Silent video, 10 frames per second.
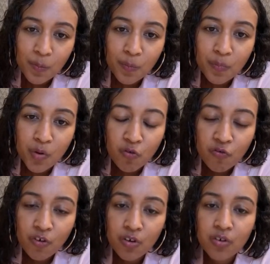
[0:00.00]

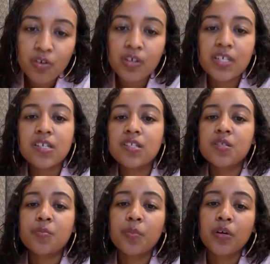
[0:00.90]
Mofongo is
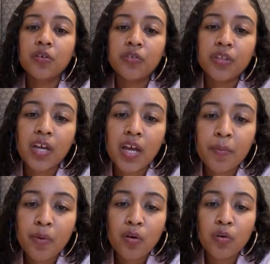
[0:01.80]
spelled
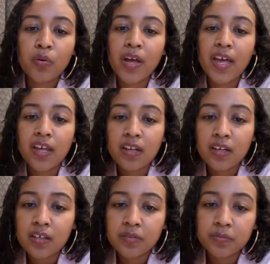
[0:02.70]

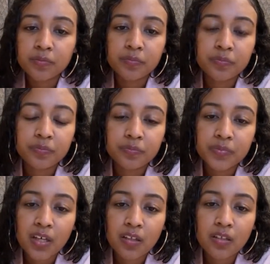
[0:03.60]
MON
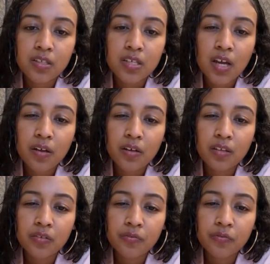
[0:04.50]
at the top,
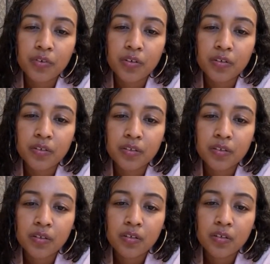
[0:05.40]
at the front.
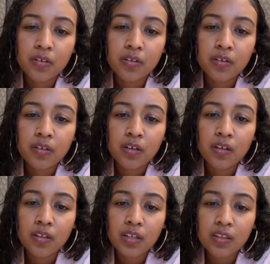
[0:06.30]

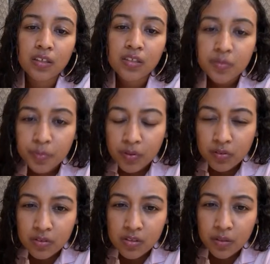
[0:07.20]
And then I think it's spelled
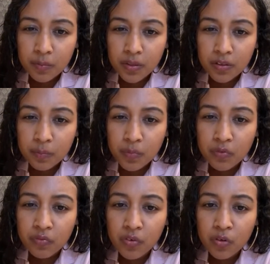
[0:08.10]
the same way,
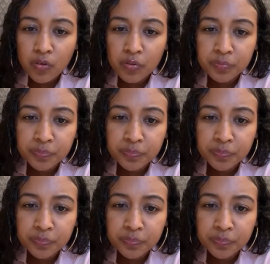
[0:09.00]
mofongo.